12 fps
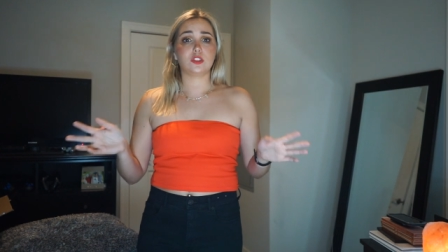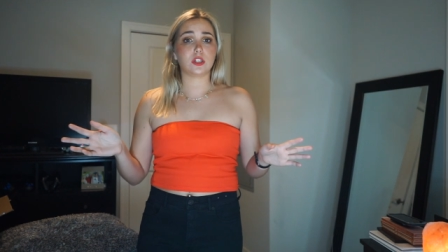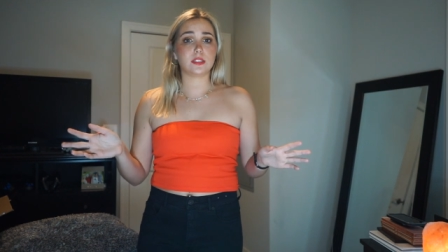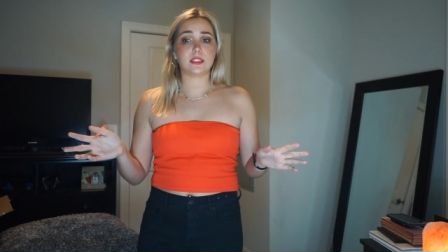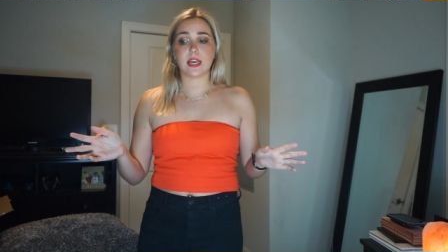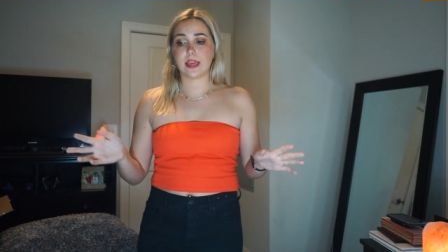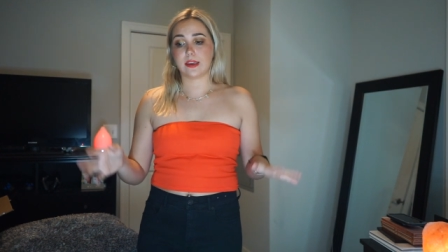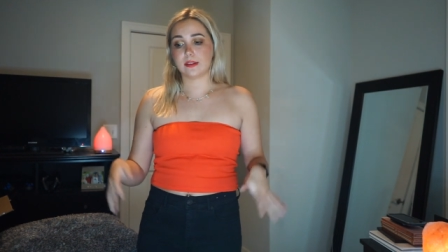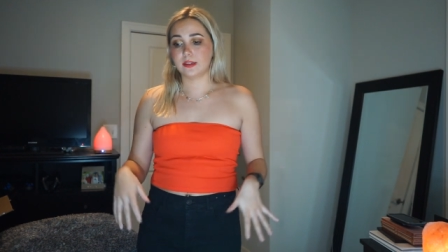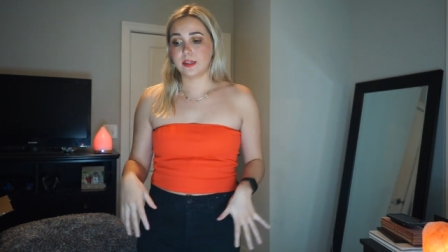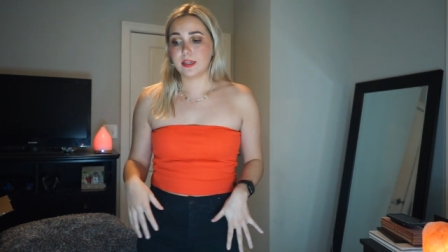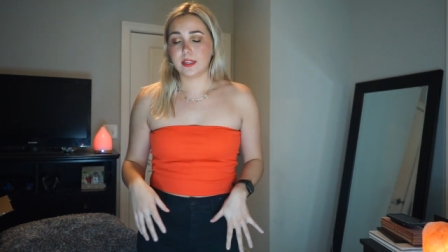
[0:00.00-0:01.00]
just saying,
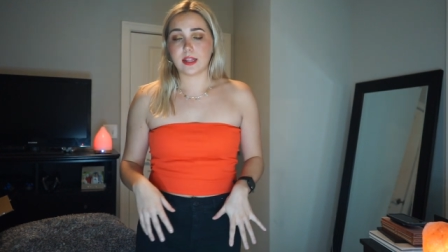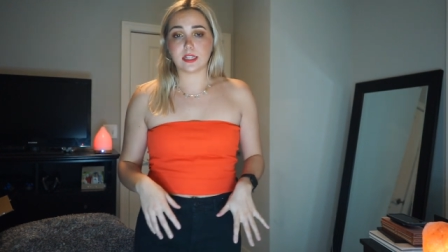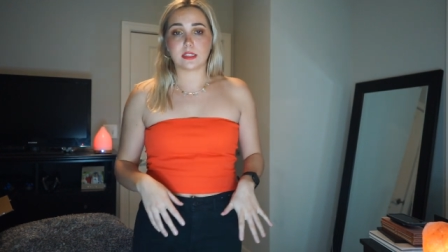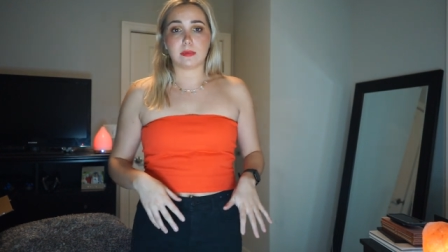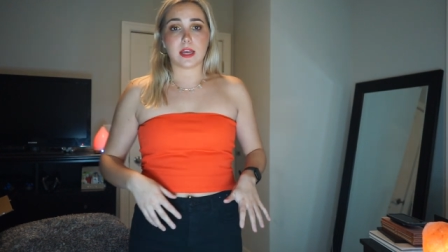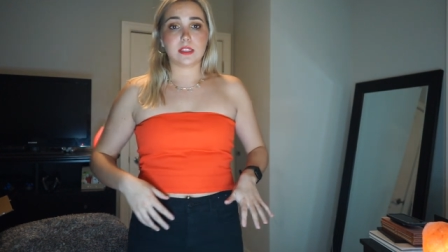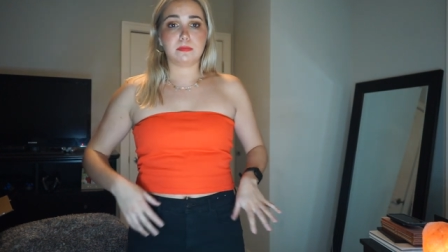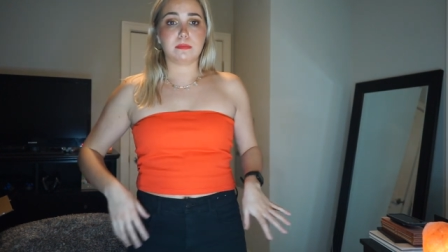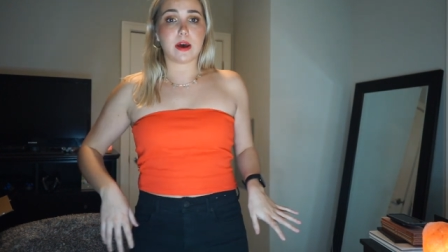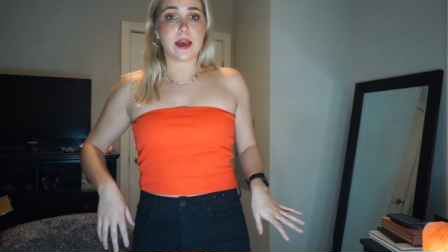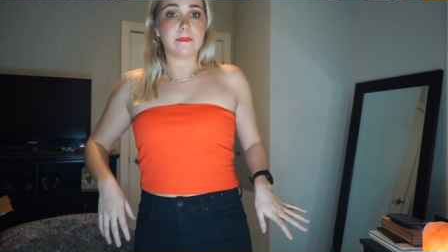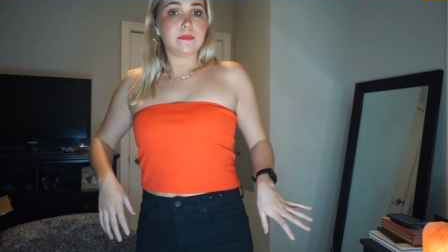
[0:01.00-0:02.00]
that's the best.
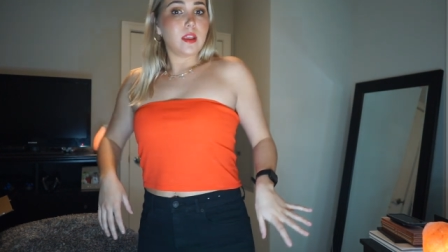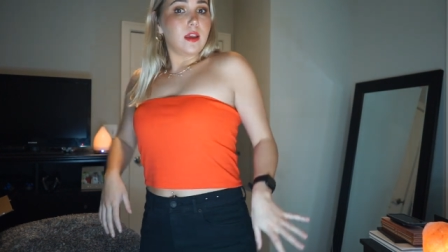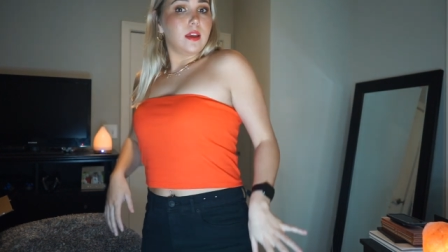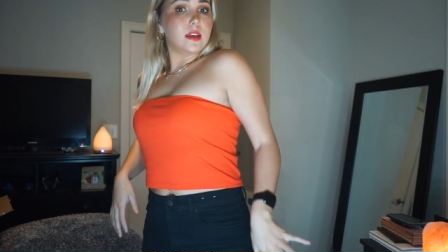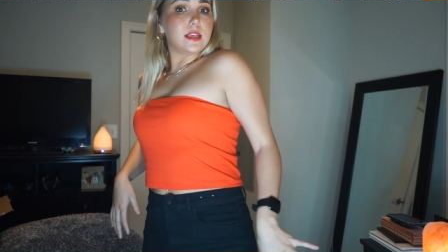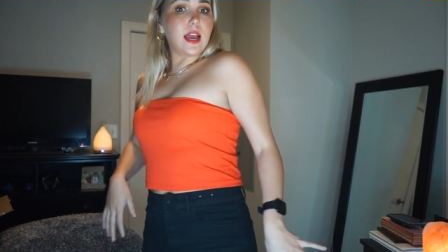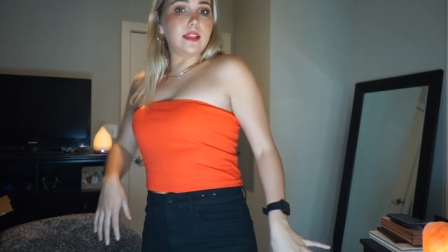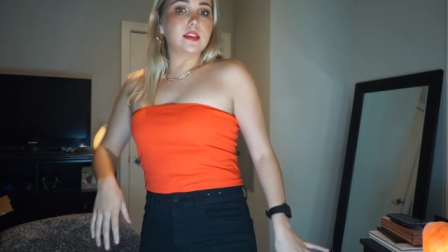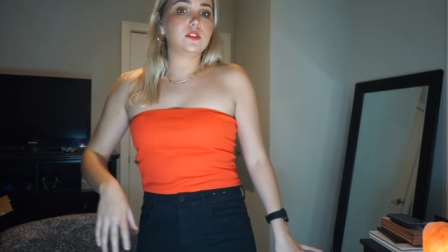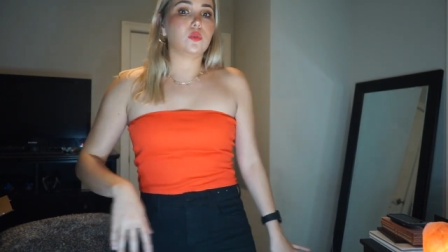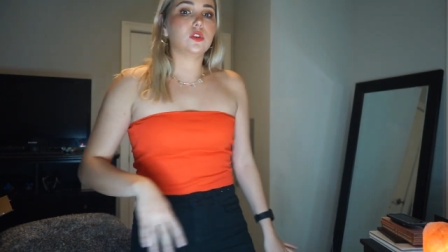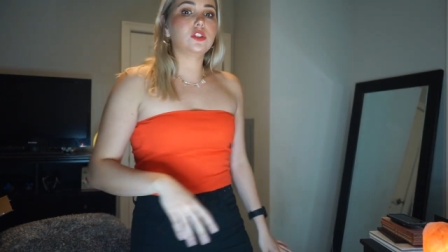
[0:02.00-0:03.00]
But yeah,
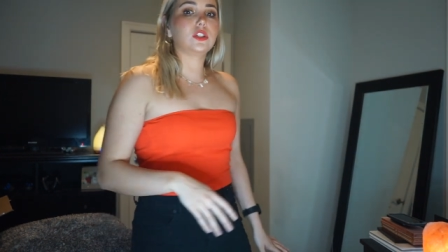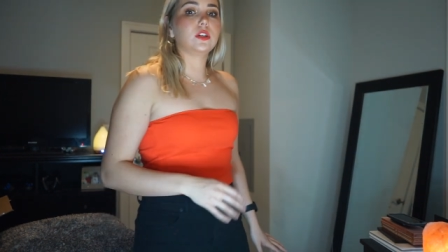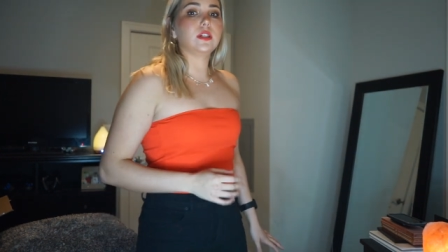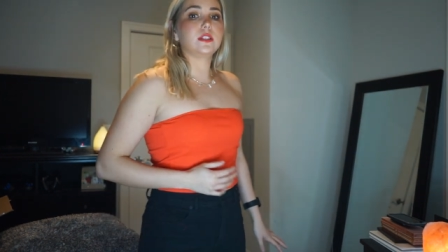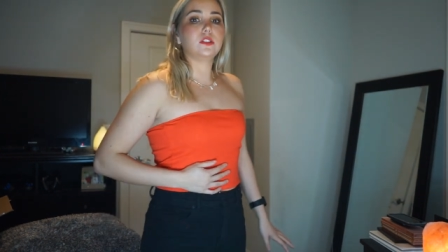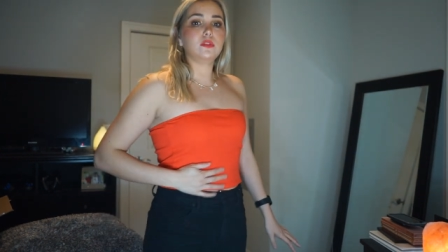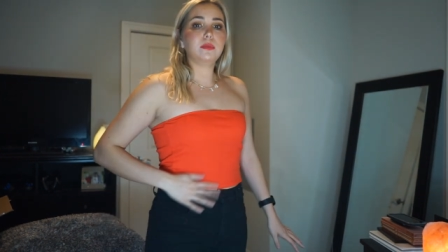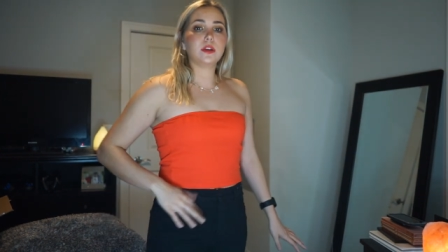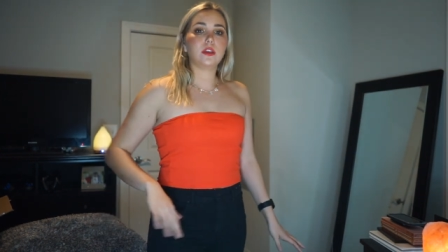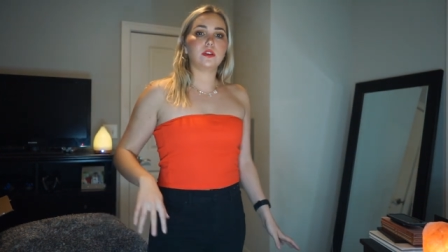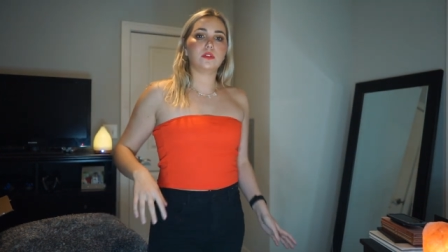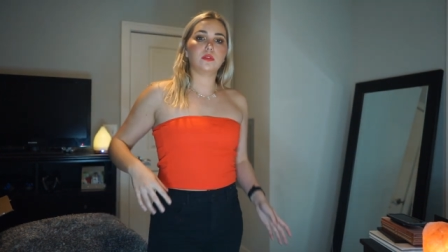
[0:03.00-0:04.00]
this orange shirt, it's
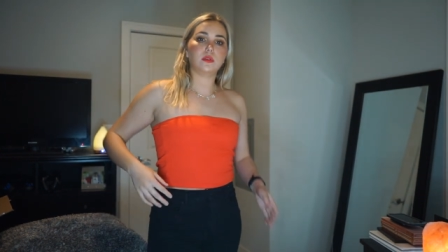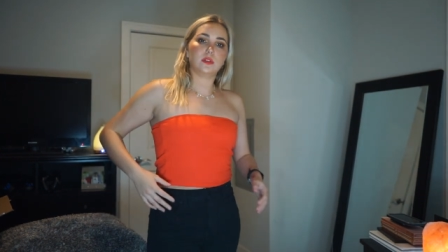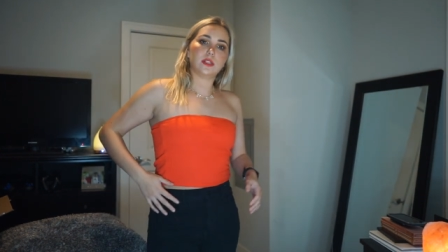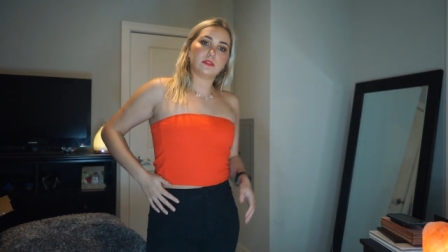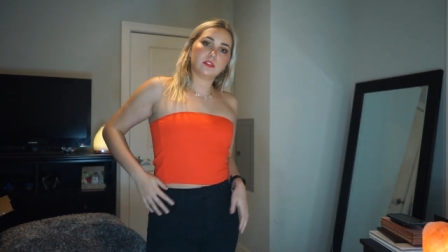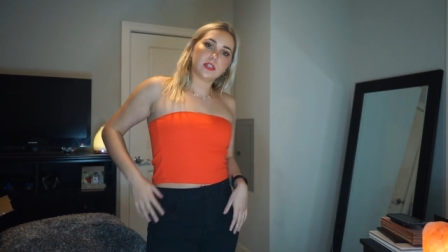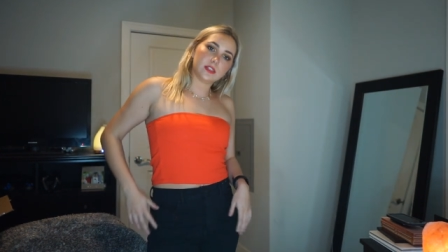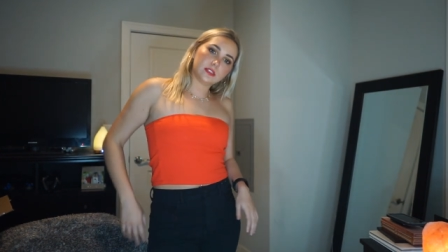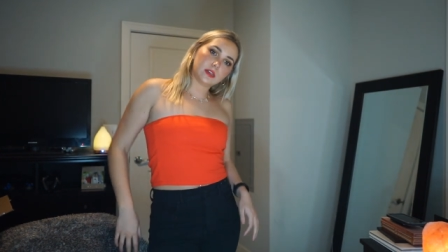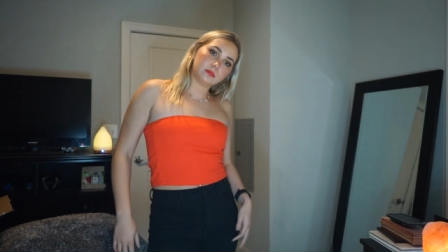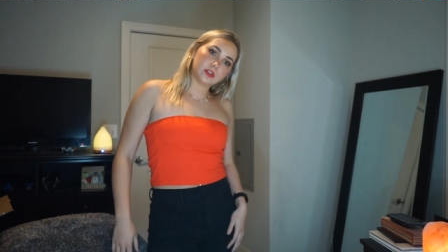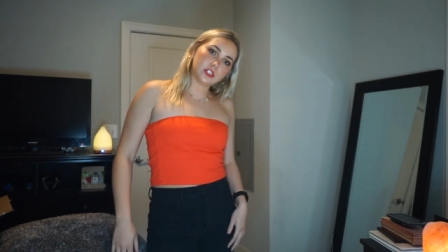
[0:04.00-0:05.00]
super cute. Definitely a
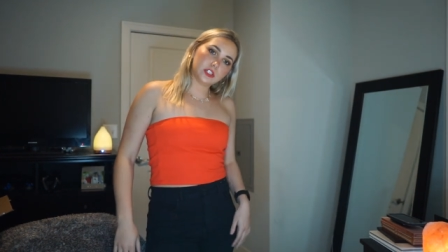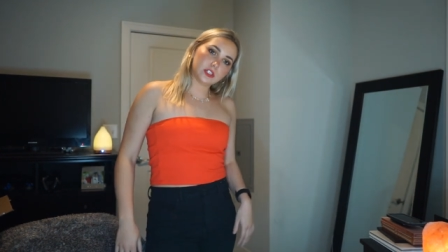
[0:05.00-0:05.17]
summery